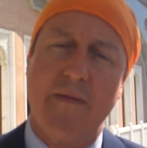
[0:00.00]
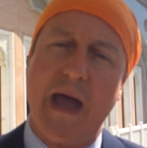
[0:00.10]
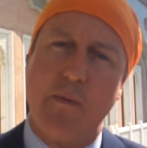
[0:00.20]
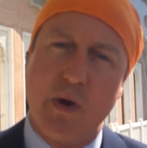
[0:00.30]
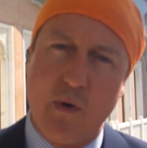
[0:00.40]

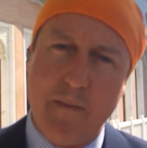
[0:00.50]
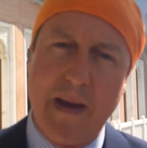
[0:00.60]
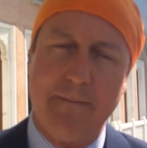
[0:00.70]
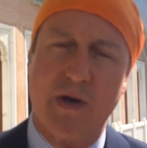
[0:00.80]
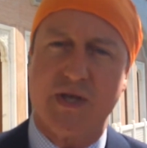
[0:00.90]
that we
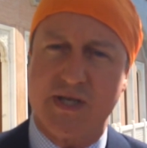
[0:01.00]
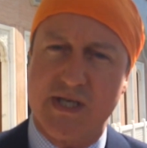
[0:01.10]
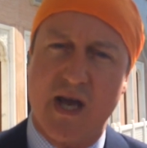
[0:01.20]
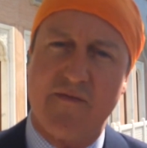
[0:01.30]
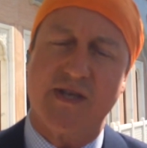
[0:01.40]
remember the
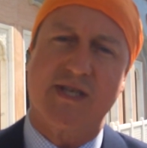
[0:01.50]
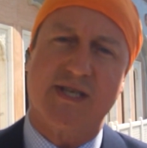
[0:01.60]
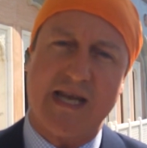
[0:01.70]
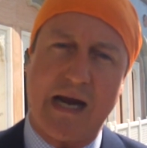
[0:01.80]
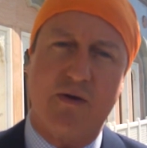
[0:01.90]
service and
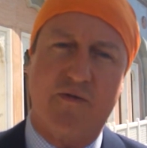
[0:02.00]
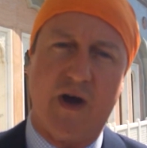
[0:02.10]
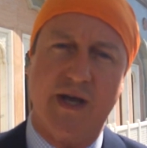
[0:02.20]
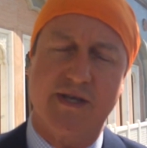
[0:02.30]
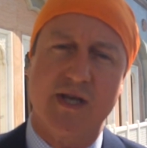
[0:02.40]

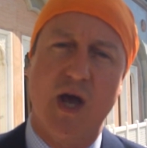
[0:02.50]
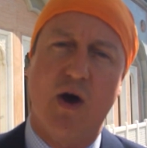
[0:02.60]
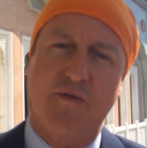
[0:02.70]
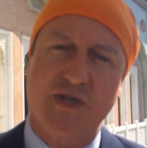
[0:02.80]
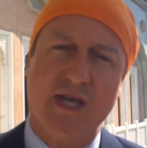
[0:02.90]
sacrifice
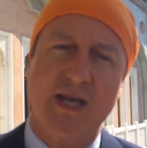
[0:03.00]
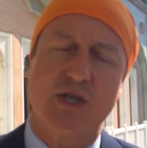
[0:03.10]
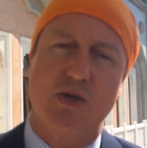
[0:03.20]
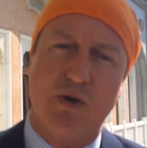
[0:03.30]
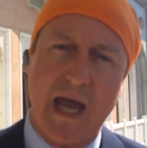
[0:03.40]
of
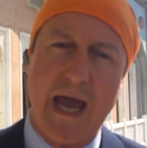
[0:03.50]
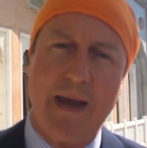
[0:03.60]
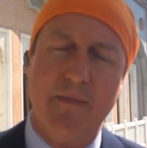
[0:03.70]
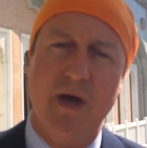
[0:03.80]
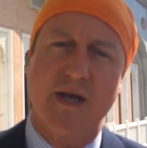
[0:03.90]
Sikhs who
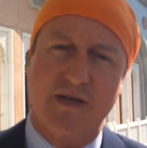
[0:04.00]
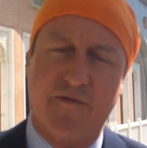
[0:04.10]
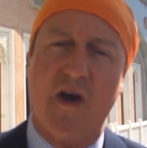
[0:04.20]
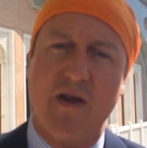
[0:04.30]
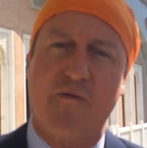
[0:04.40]
came to
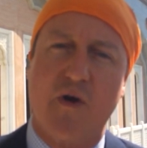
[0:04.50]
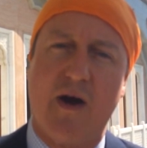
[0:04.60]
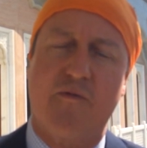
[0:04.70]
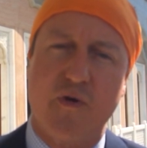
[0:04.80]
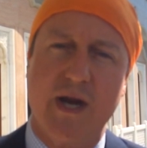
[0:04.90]
fight for
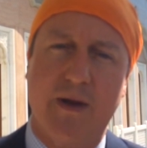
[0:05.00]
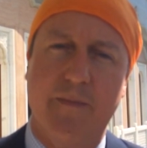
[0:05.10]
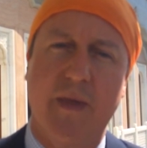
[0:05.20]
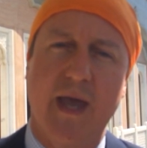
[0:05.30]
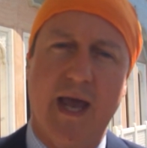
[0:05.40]
our
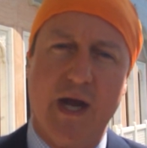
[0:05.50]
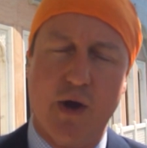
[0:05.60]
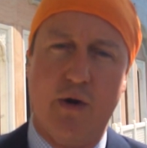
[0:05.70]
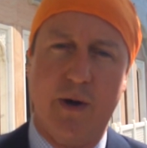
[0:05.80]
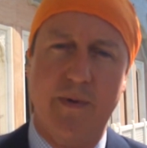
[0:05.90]
freedom in
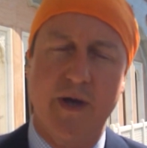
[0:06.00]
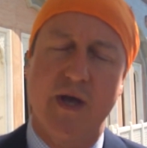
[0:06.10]
Europe.